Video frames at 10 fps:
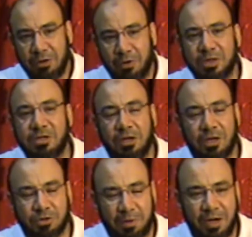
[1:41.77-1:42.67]
We ask Allah
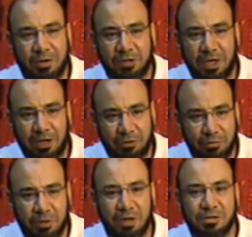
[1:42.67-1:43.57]
subhanahu wa ta'ala
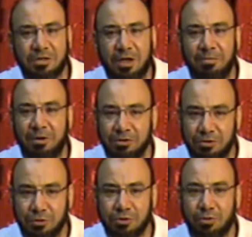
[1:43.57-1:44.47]
to make us amongst
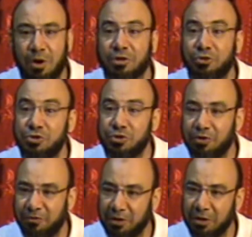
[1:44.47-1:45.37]
those who are
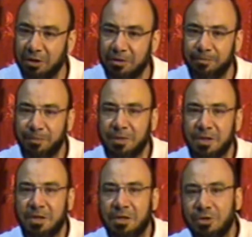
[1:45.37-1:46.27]
deserving
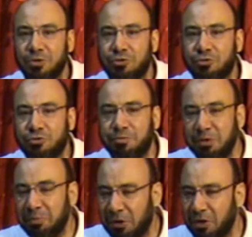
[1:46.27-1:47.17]
to be
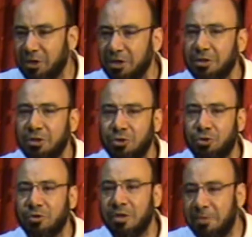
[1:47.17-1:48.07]
belonging
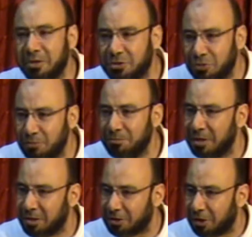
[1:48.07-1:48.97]
to the best
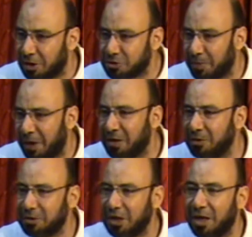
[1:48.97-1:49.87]
ummah that Allah subhanahu
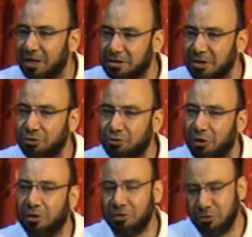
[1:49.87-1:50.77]
wa ta'ala sent to
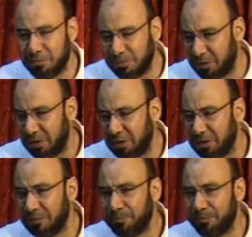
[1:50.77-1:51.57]
all the human beings.